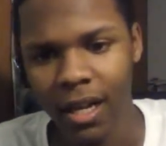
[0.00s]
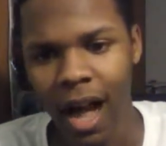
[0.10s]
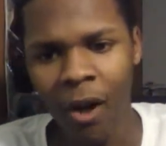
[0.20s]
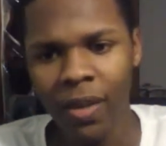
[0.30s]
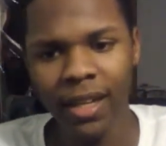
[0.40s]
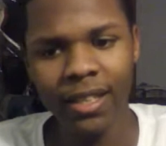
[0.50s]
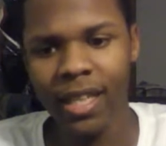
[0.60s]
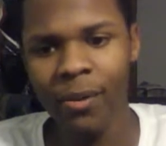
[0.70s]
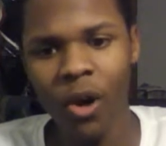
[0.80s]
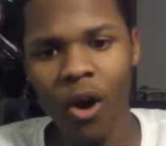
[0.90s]
I don't think this
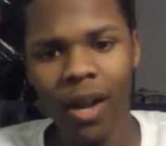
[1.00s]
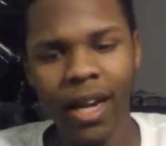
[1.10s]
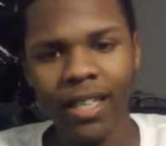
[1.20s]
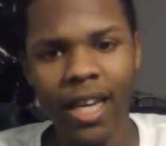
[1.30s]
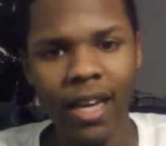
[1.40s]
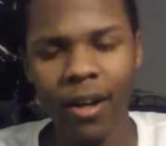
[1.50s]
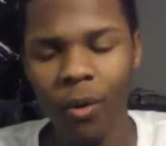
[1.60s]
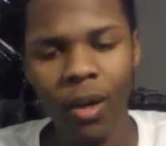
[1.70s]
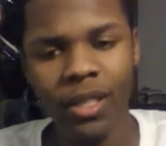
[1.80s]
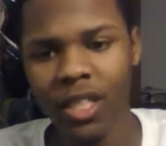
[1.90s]
team going, like I said,
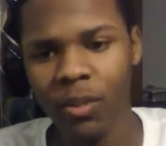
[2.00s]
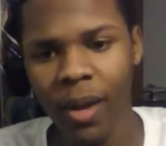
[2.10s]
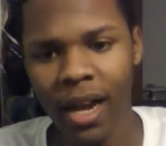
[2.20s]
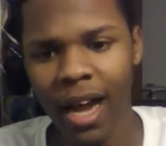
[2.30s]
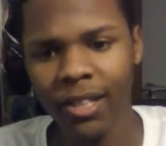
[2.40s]
not what to expect.